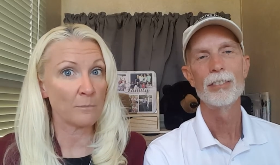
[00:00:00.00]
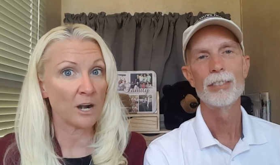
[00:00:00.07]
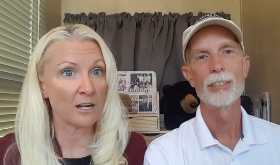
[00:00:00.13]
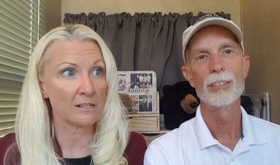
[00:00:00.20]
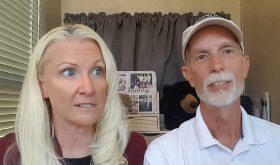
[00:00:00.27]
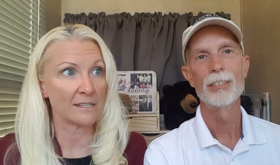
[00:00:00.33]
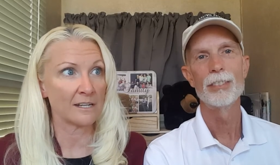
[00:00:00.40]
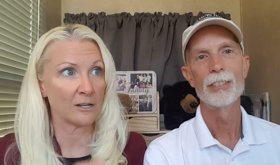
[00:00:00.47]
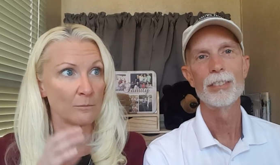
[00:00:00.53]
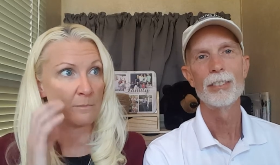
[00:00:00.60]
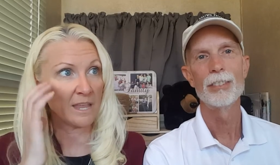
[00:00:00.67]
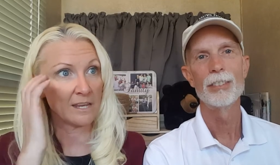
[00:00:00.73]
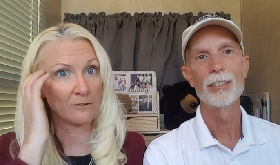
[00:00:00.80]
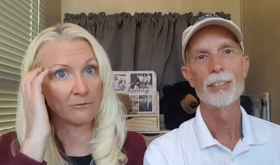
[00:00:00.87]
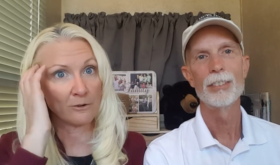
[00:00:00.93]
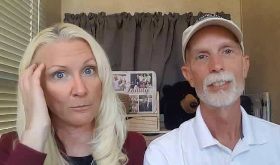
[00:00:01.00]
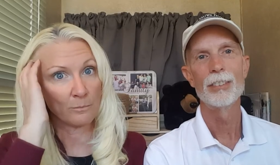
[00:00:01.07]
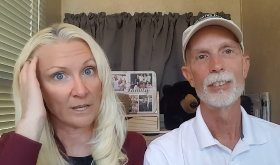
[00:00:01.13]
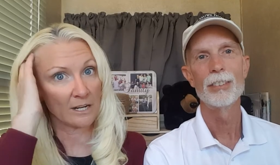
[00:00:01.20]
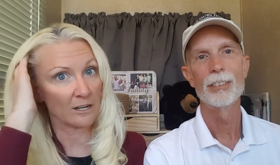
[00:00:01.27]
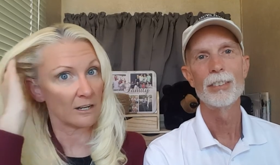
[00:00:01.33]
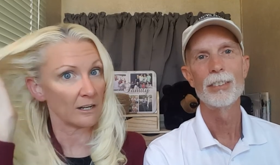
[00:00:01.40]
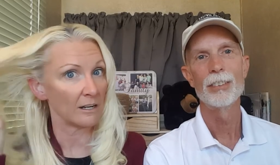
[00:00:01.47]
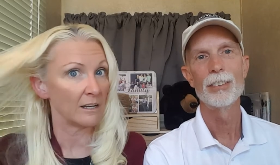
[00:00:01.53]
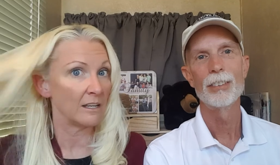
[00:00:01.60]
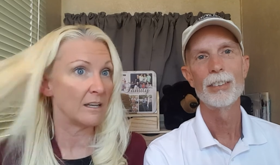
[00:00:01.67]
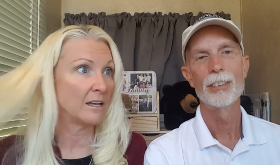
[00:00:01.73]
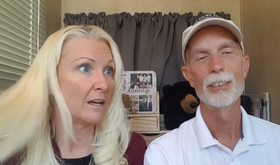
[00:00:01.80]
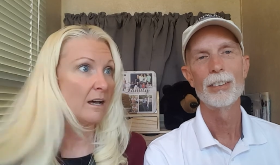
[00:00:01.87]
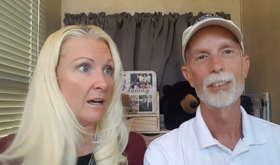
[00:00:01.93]
Speaker 1: parks that are made for bigger
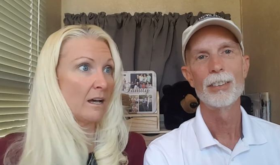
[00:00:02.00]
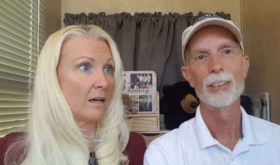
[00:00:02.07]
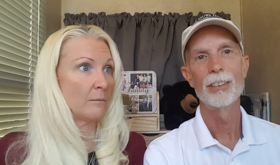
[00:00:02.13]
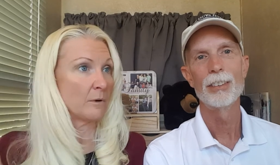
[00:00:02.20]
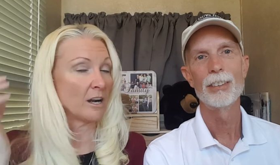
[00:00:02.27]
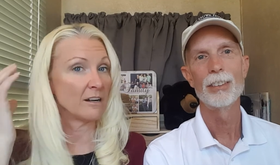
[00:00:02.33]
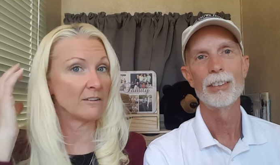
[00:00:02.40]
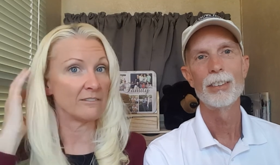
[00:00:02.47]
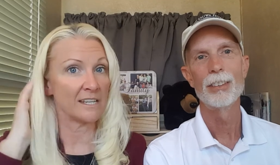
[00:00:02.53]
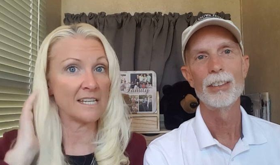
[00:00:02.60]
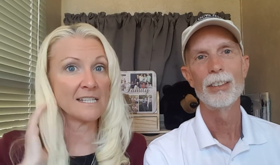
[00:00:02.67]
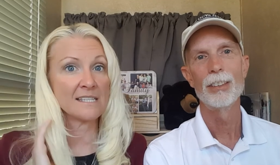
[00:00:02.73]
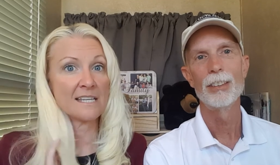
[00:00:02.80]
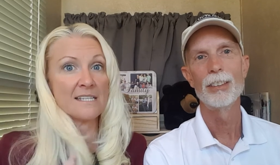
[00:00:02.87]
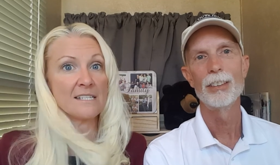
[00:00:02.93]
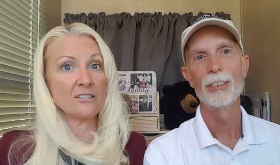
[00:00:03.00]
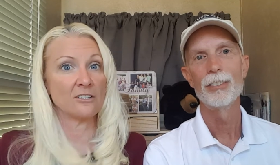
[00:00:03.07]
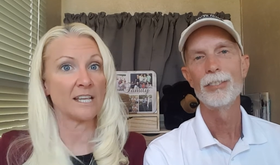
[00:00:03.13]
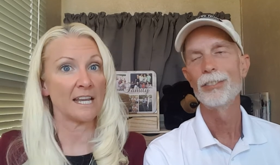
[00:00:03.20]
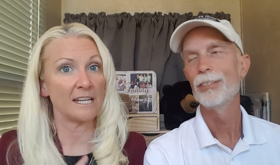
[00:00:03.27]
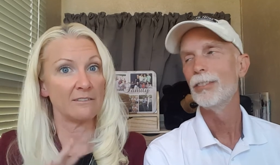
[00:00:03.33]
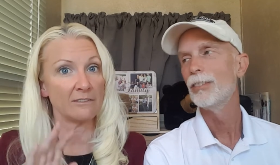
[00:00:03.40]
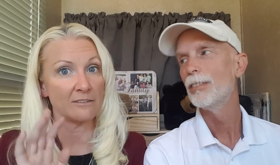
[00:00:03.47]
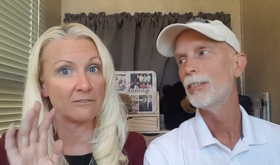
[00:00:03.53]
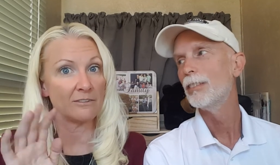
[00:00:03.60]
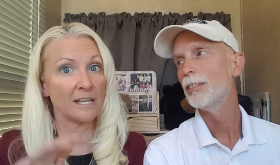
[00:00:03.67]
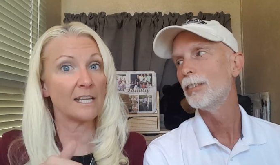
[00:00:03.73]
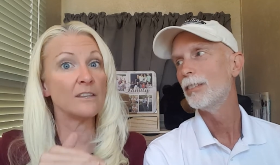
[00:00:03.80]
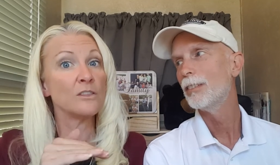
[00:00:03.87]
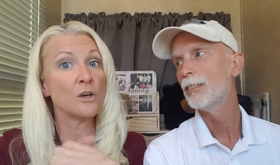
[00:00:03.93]
um, RVs, they still can't even
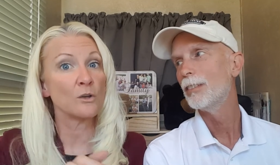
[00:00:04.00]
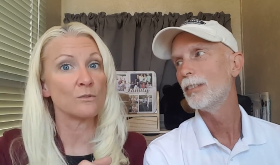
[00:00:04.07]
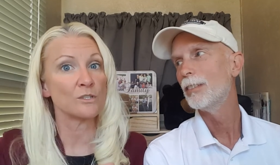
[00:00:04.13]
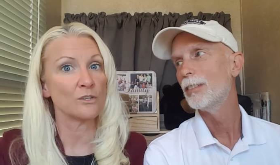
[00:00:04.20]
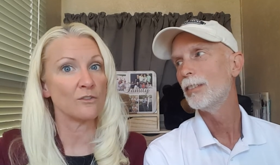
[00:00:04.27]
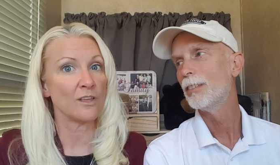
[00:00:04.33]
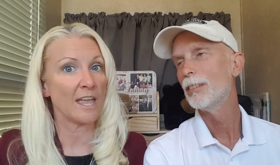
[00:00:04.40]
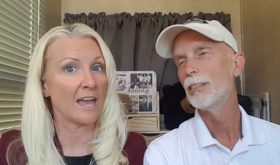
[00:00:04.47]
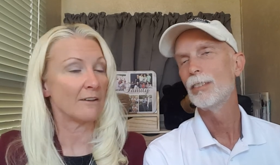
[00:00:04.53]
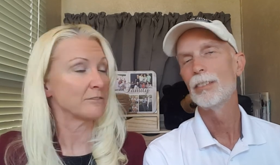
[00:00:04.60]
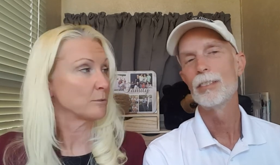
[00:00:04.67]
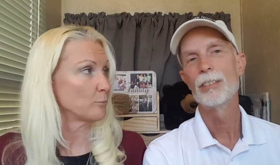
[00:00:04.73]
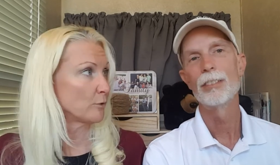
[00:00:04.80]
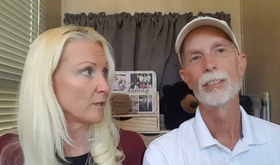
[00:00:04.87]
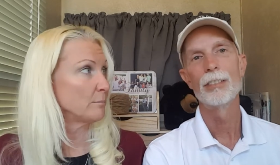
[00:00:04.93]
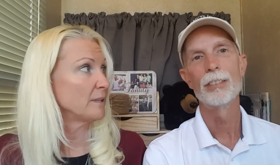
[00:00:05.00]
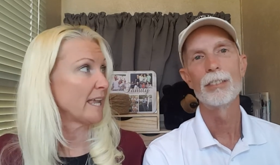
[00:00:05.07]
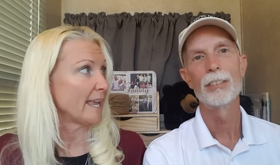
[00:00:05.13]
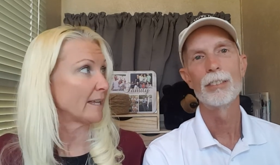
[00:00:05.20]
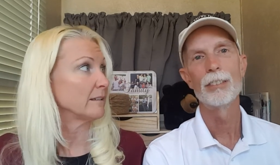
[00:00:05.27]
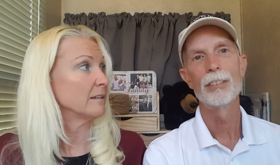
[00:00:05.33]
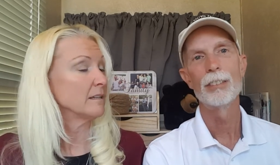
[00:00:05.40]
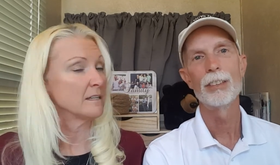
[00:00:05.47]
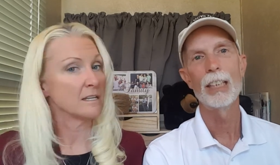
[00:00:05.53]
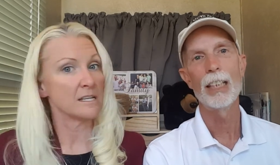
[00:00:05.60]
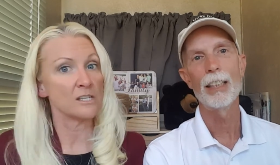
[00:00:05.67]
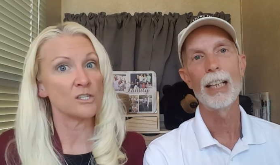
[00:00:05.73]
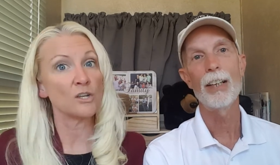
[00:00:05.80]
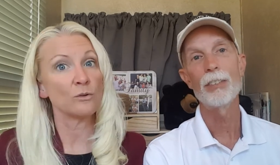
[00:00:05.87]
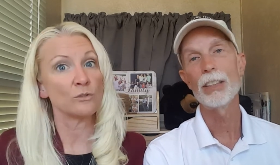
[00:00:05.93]
fit in those, so they have to pre-plan.
Speaker 2: Yeah,
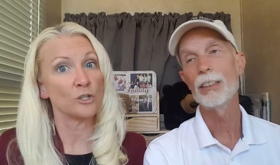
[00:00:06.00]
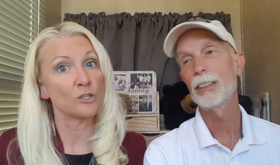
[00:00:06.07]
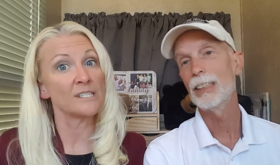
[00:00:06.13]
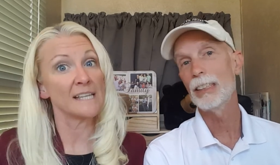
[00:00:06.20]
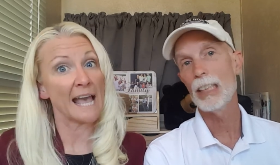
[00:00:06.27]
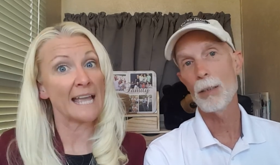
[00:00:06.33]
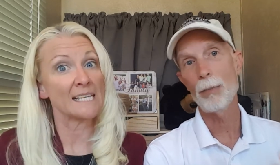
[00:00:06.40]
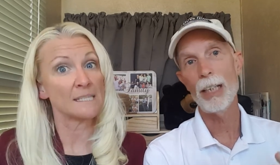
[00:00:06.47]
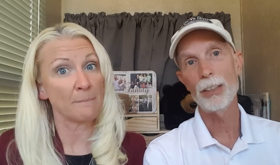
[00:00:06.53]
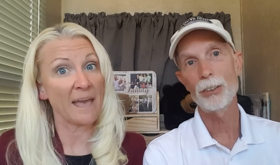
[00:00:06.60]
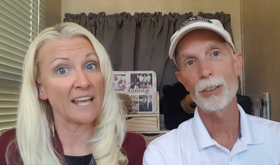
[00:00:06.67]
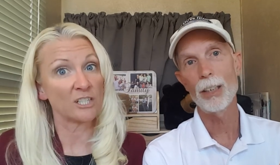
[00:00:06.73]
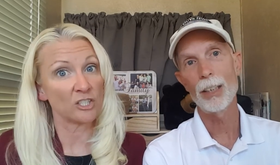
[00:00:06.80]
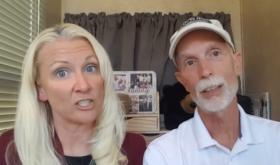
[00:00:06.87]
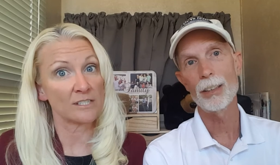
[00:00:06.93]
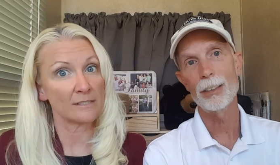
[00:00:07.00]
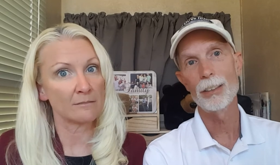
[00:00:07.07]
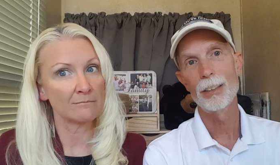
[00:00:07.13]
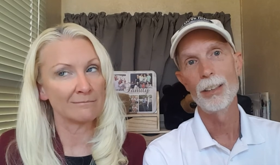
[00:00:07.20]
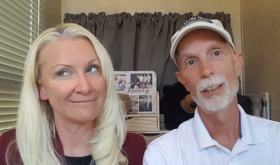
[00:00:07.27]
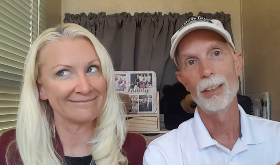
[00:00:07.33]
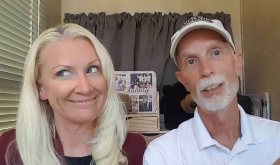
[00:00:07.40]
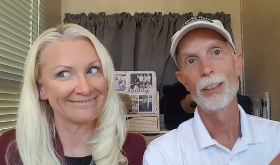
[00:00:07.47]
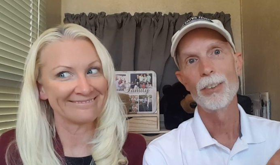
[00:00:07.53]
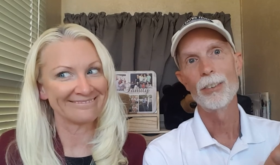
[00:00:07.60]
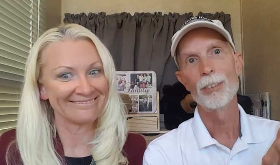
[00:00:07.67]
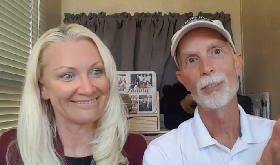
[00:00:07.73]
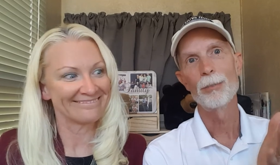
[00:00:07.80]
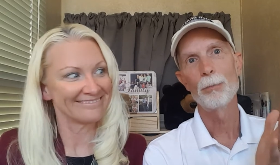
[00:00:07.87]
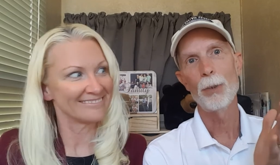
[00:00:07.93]
they so have a your size matters.
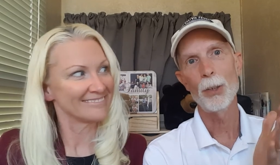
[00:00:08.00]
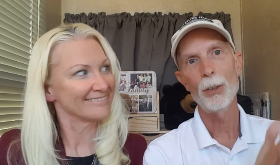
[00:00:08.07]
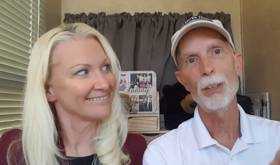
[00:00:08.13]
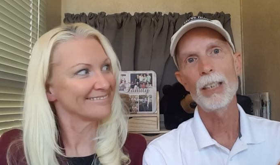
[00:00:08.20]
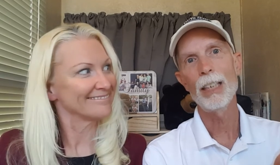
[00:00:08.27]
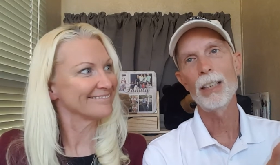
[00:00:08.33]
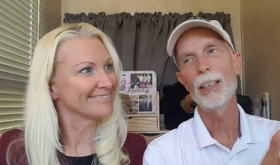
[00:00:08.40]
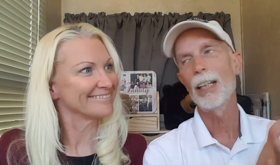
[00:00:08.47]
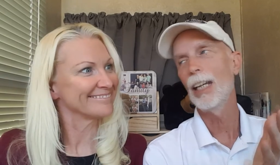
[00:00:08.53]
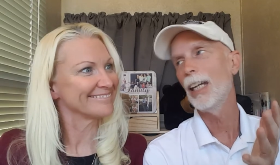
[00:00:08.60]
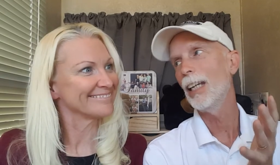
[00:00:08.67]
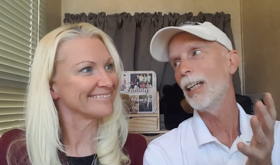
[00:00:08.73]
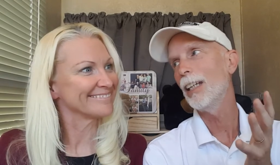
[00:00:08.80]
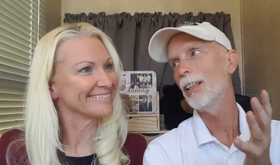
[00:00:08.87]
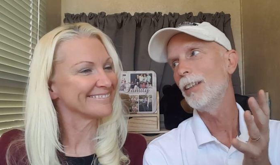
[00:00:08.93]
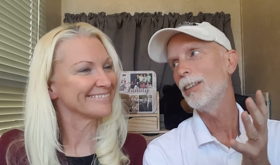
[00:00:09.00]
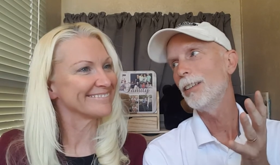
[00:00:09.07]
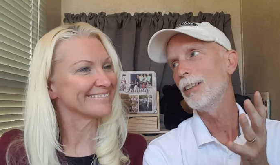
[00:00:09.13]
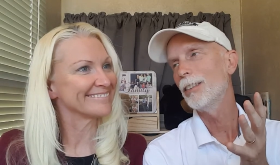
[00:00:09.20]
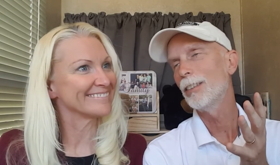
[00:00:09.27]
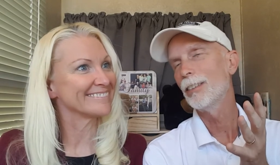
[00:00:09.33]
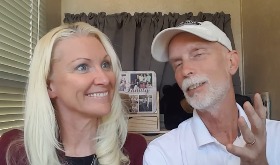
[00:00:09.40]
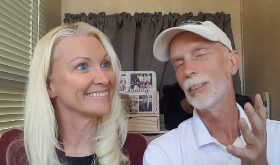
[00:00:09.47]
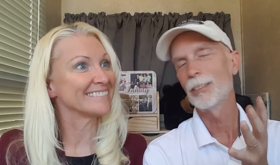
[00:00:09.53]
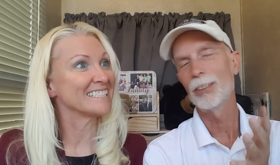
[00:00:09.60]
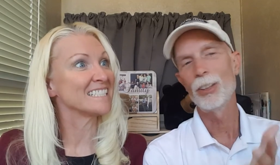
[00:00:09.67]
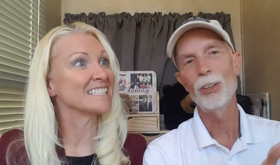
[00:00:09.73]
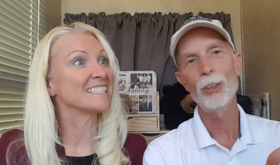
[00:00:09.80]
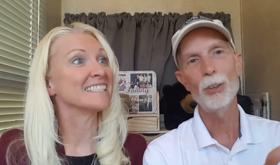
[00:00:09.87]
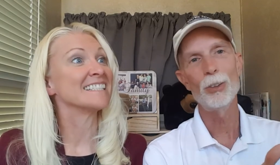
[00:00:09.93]
Pulling a
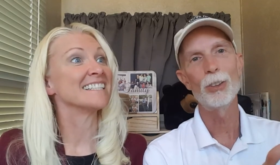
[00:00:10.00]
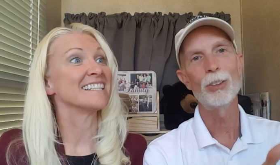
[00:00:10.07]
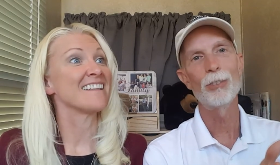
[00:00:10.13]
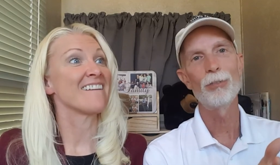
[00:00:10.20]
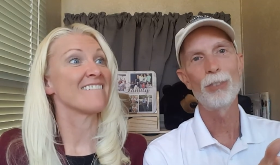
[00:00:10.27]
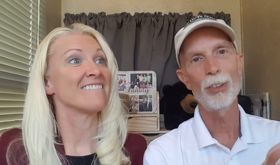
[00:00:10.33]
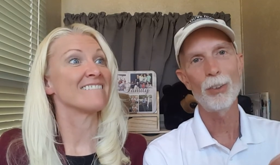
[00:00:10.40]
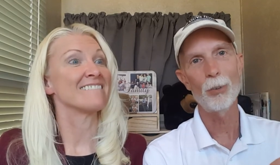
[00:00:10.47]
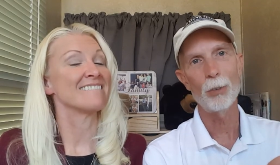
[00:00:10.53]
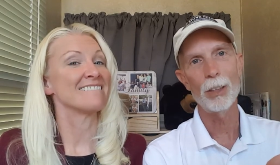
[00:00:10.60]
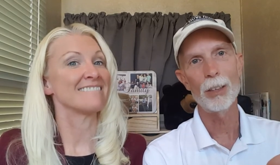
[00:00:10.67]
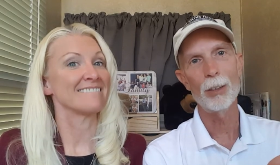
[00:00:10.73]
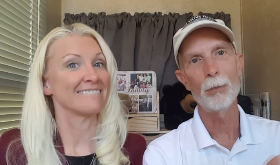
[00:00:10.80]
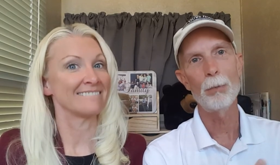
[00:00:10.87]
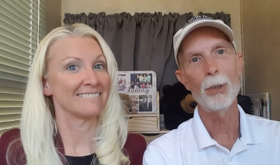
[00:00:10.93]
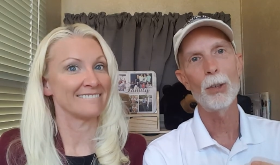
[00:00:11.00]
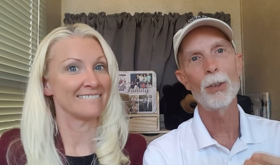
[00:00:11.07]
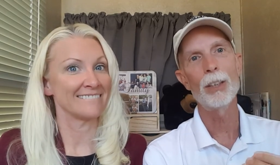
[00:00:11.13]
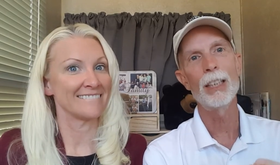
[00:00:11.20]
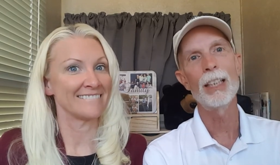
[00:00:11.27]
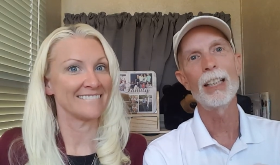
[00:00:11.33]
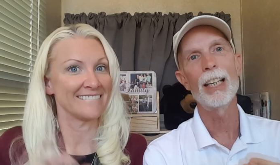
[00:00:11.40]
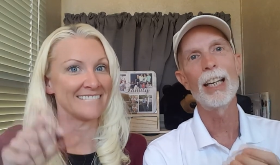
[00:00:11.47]
huge fifth wheel, pulling